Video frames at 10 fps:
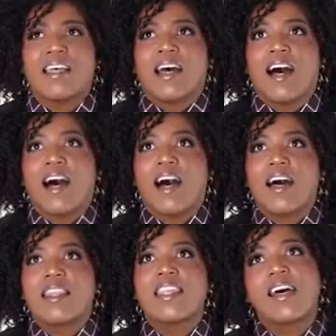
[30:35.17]

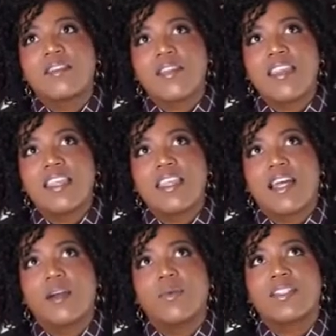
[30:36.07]
The other thing that
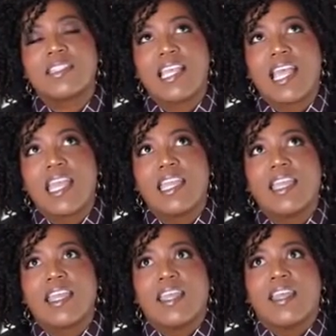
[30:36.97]
I would say